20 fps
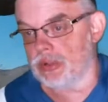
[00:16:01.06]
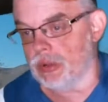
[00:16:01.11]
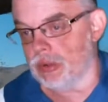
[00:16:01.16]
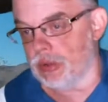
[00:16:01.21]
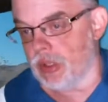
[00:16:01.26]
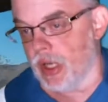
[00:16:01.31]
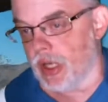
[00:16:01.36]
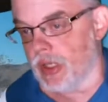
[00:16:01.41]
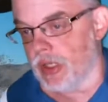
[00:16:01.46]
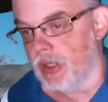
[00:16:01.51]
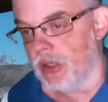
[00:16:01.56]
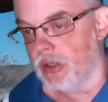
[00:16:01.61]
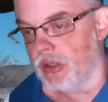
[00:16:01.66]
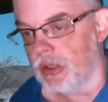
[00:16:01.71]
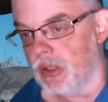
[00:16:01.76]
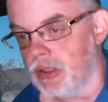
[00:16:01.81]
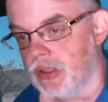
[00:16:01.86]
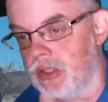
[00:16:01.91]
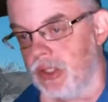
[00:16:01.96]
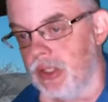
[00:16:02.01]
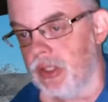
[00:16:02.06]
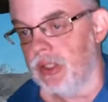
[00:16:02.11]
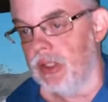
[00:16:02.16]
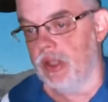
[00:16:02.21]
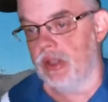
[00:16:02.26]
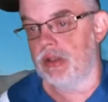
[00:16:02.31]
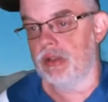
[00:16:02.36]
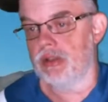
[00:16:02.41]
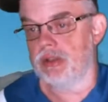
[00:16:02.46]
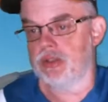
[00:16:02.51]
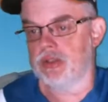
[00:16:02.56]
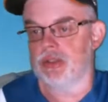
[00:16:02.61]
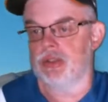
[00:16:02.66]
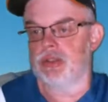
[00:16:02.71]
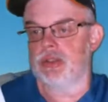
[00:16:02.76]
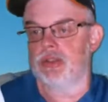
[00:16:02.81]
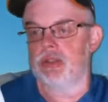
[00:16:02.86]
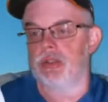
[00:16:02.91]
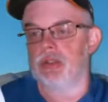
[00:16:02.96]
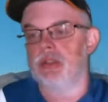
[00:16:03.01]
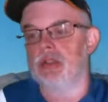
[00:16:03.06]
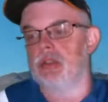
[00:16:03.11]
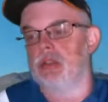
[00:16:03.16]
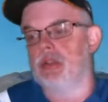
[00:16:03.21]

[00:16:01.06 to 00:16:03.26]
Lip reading: also got in there to see the other sister.